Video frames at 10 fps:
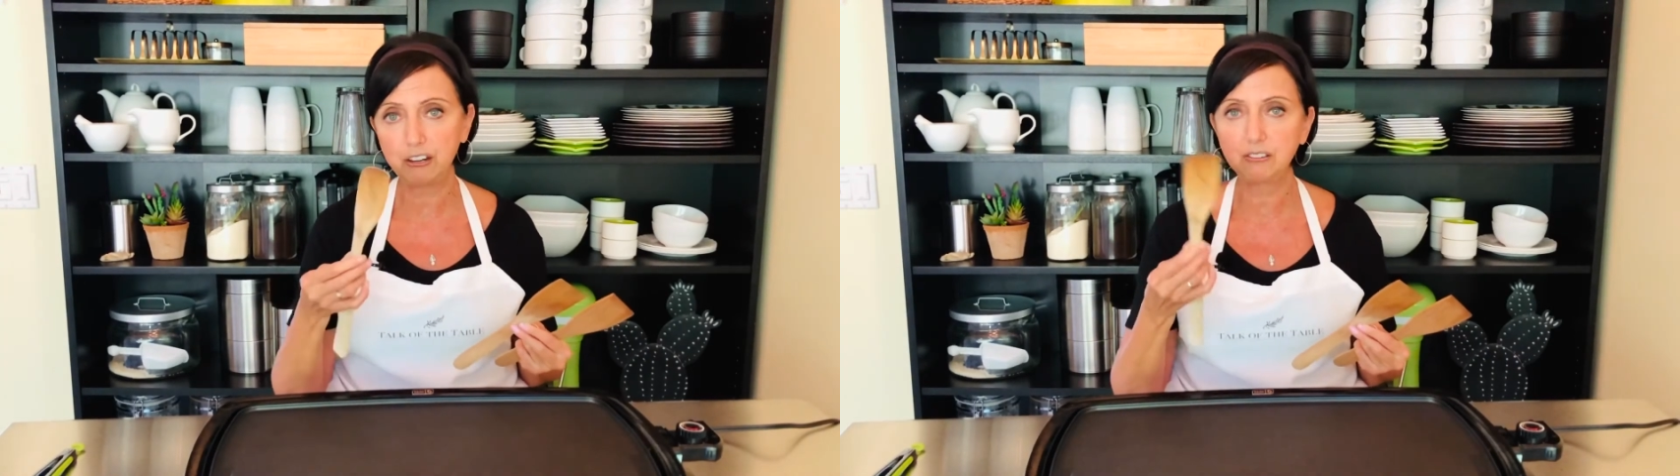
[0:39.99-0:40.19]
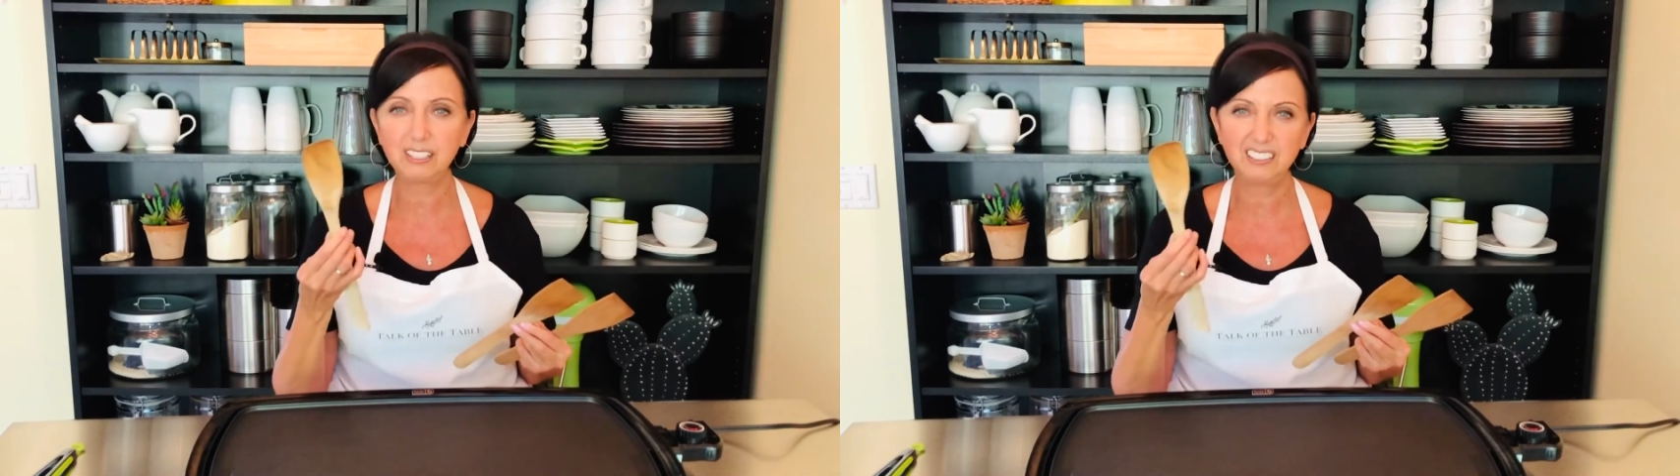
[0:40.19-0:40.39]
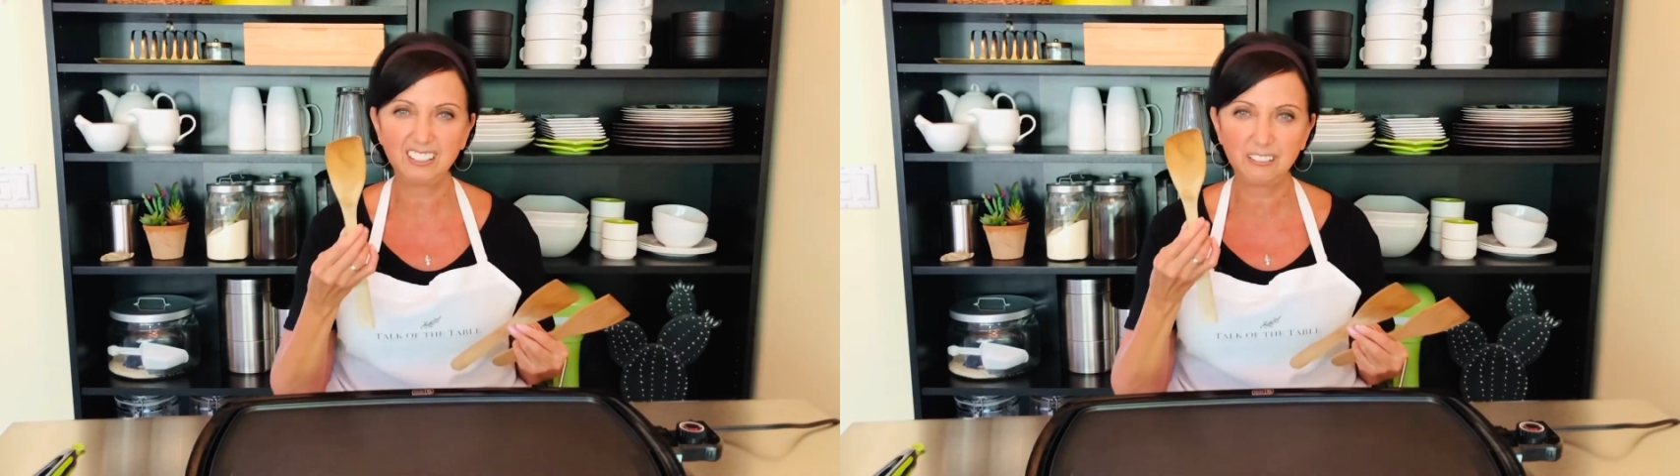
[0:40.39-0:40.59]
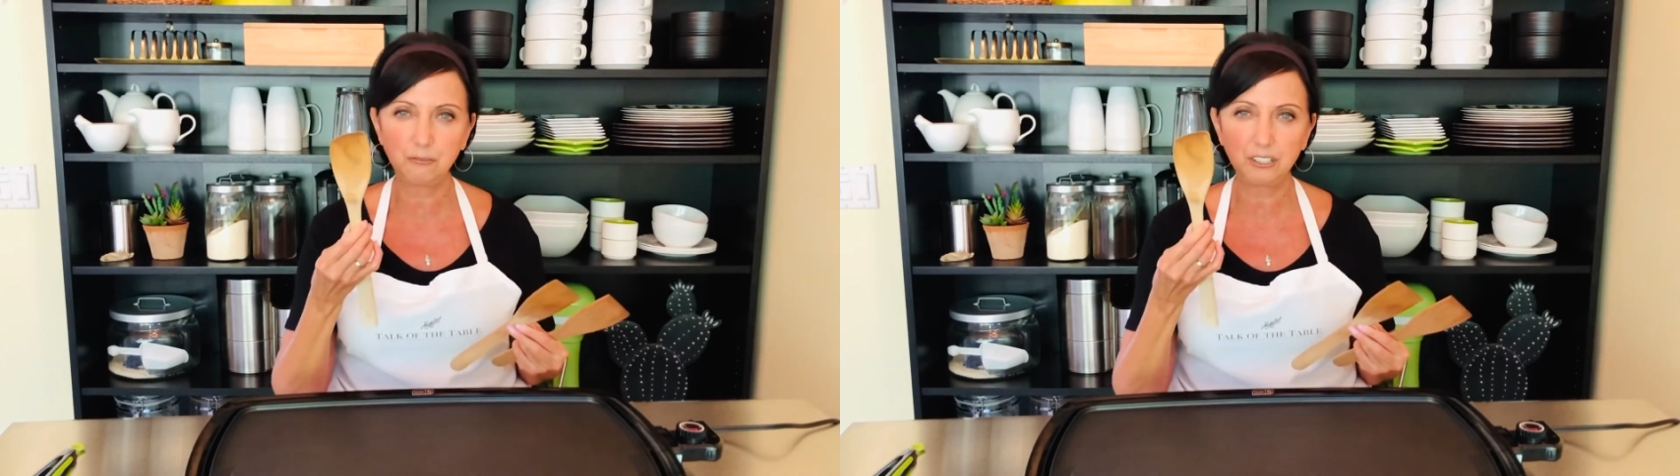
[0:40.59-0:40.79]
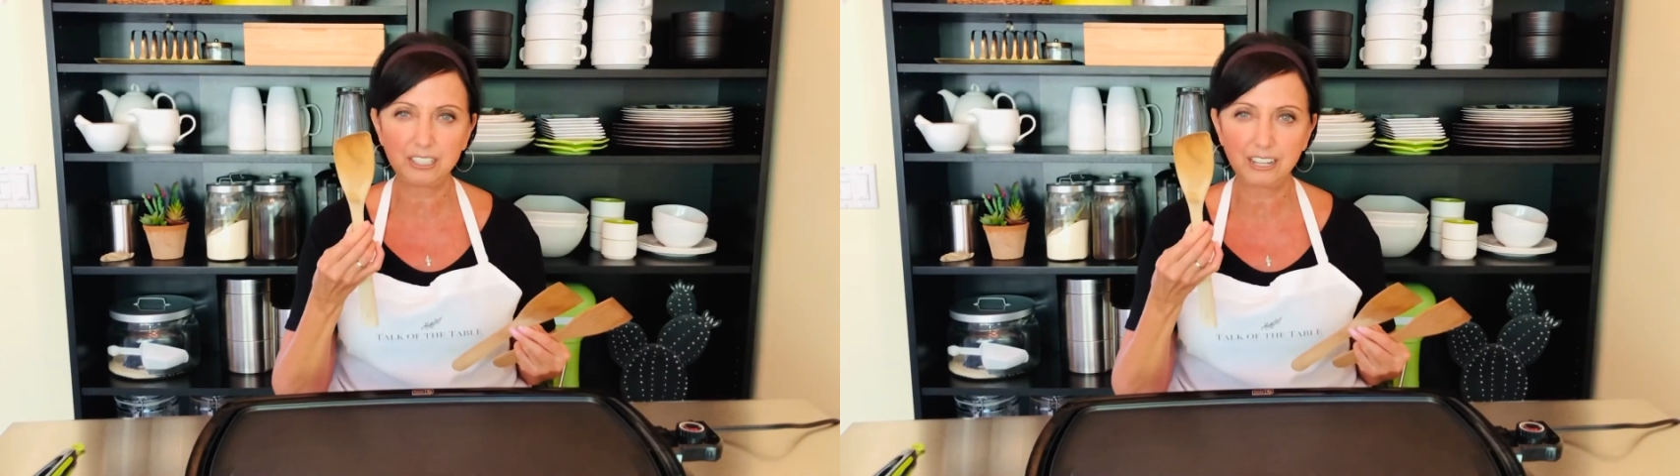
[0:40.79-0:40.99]
then they're
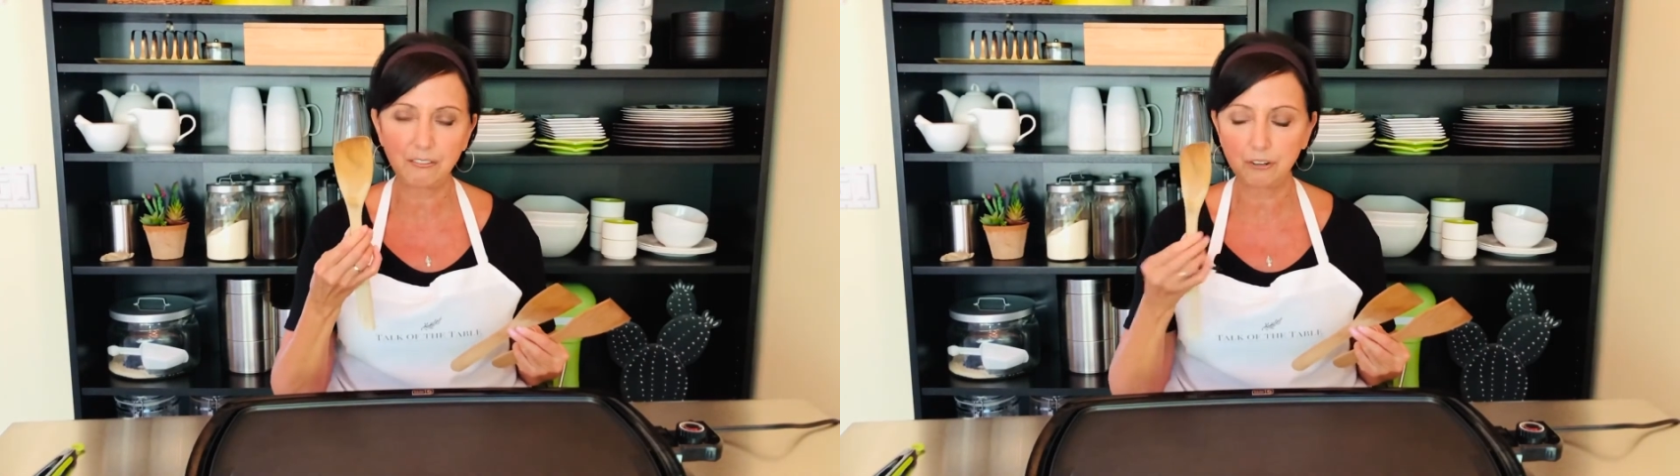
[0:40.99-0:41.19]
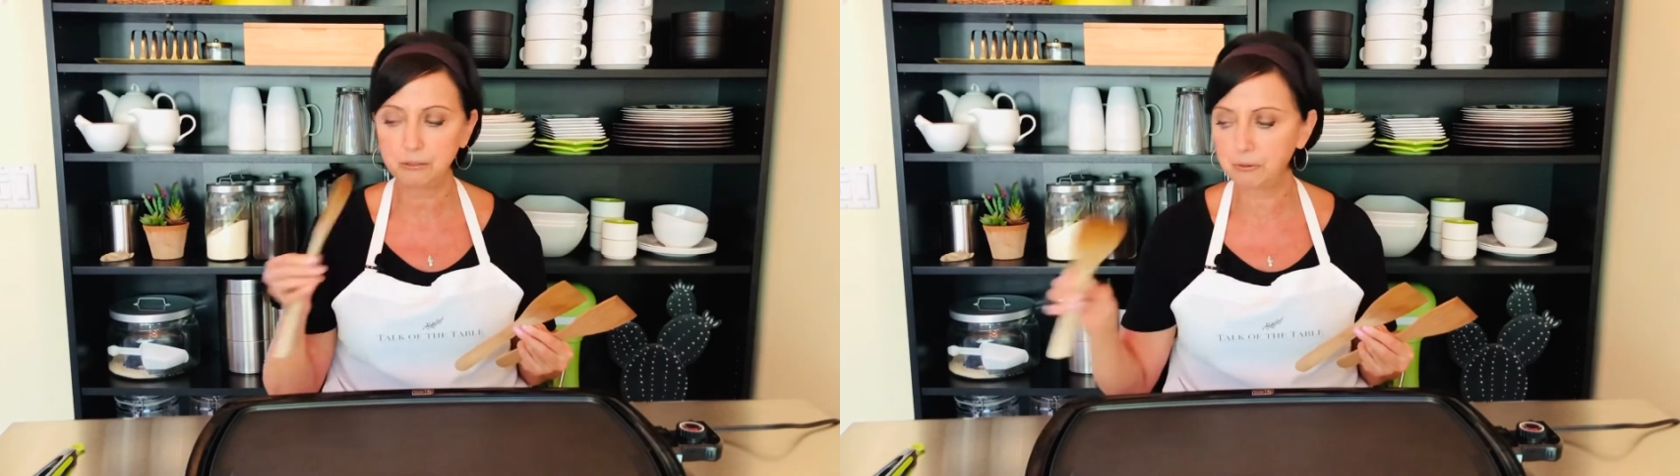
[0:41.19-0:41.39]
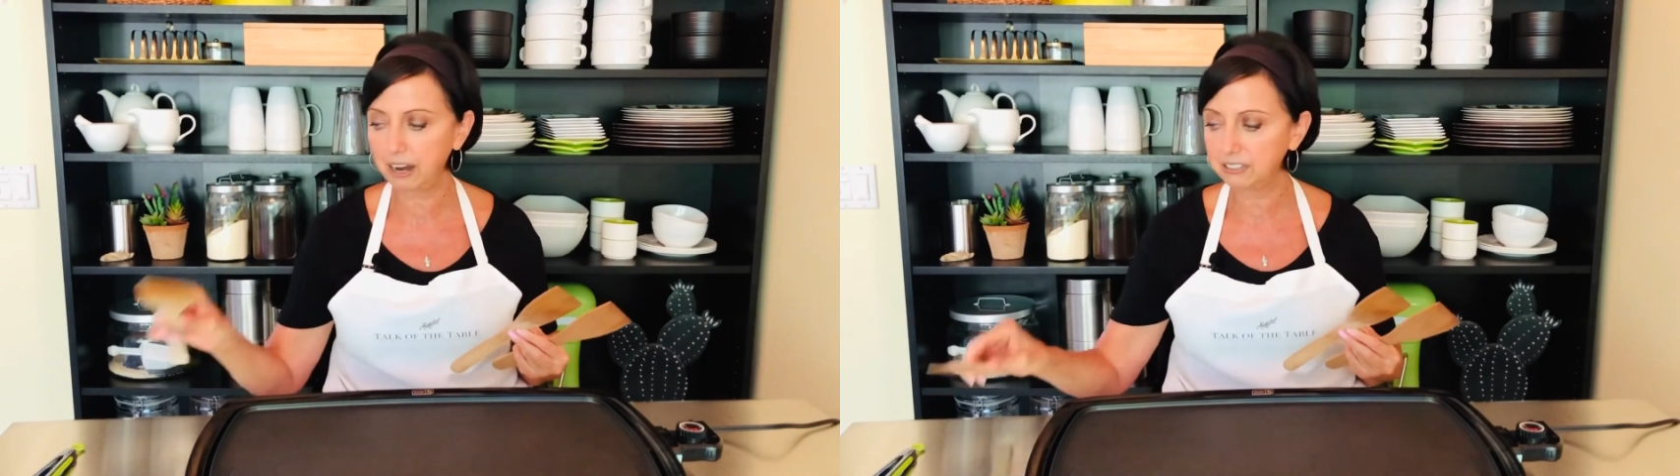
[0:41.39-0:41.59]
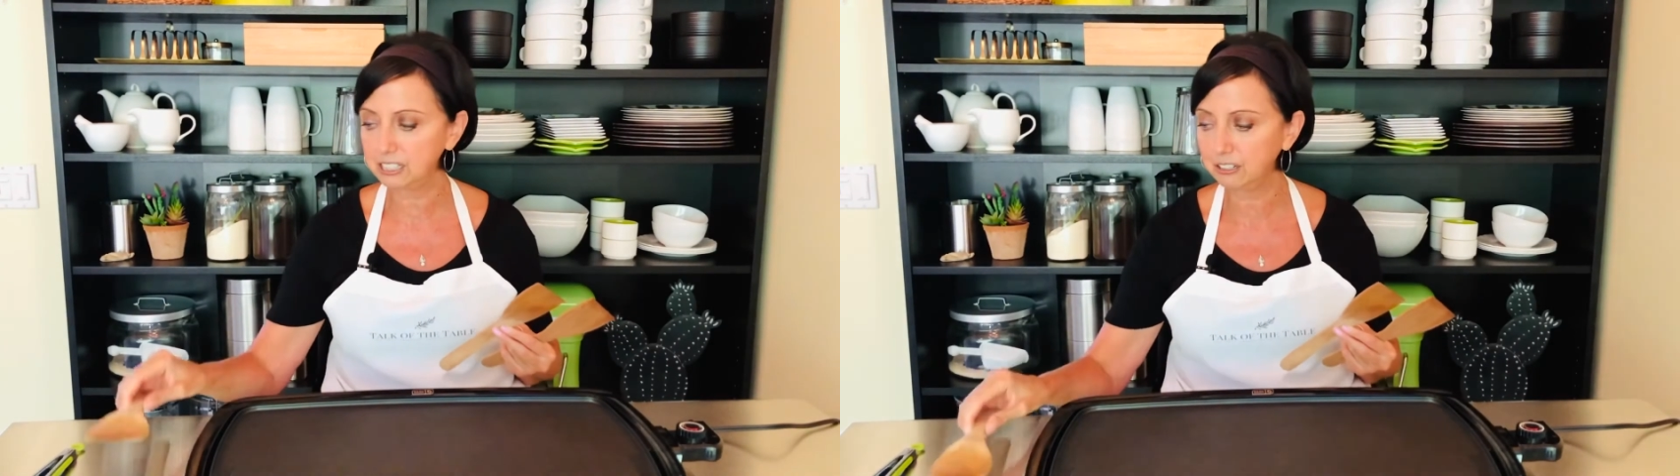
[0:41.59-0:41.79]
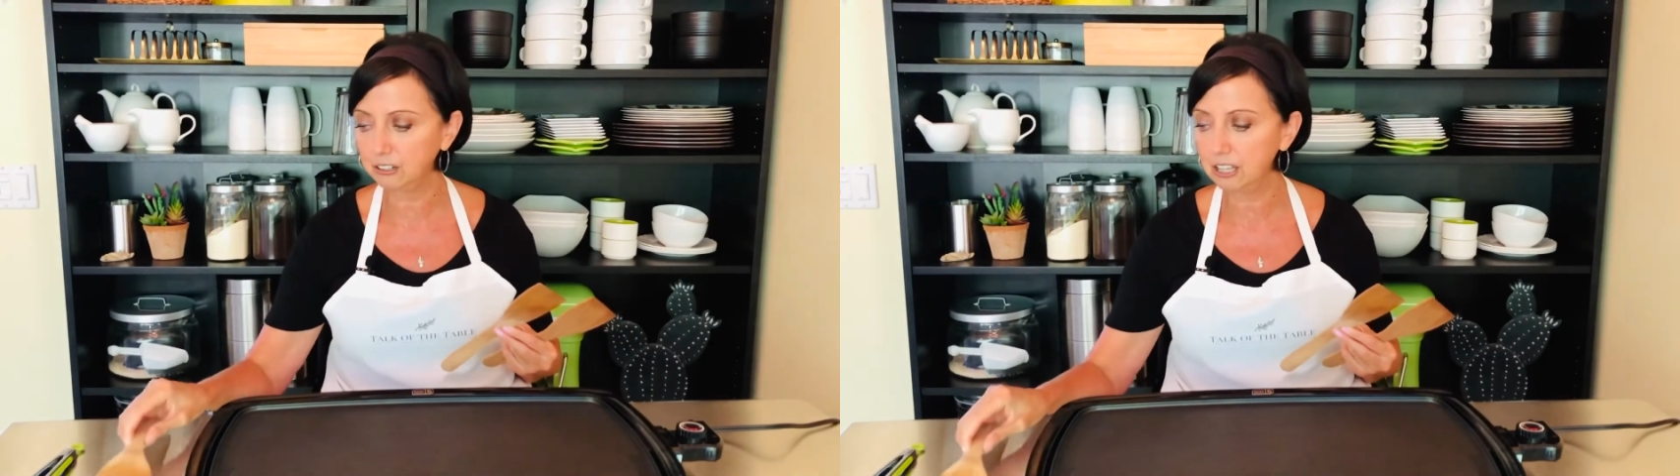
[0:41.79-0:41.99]
really not very
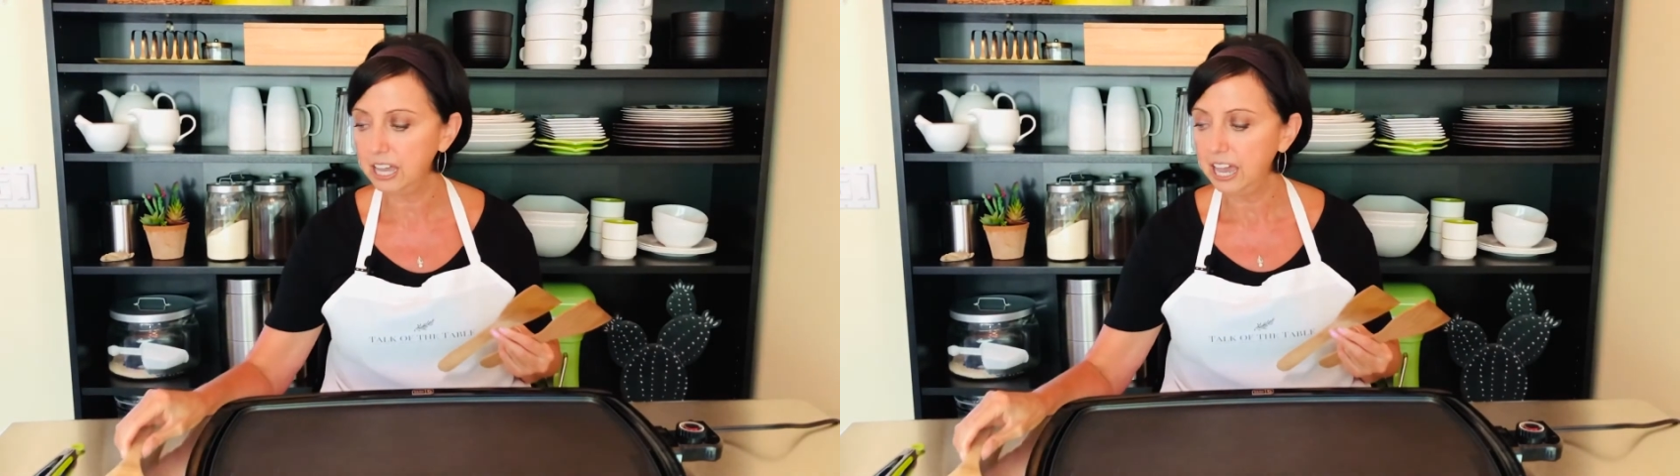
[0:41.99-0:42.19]
practical.